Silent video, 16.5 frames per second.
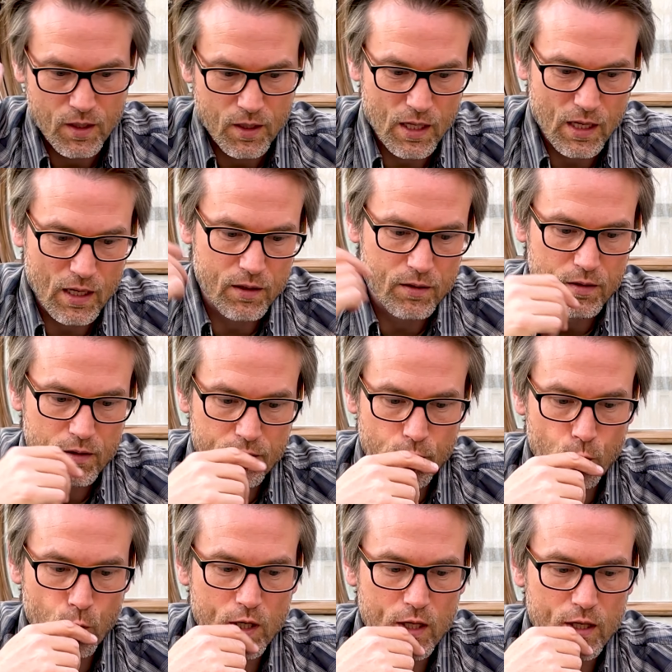Yeah, if
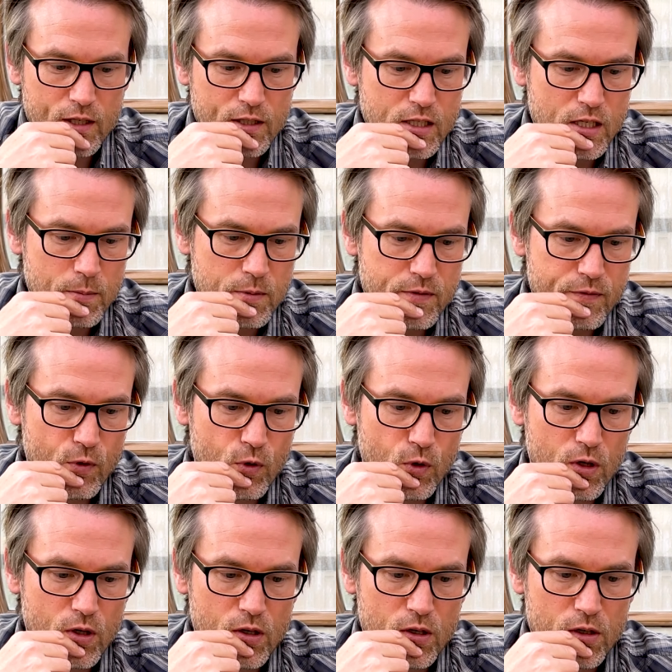you want any tips
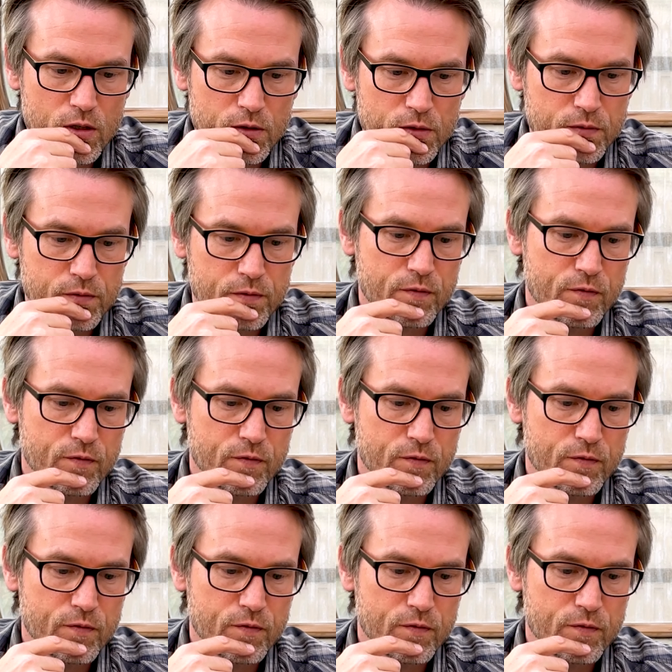for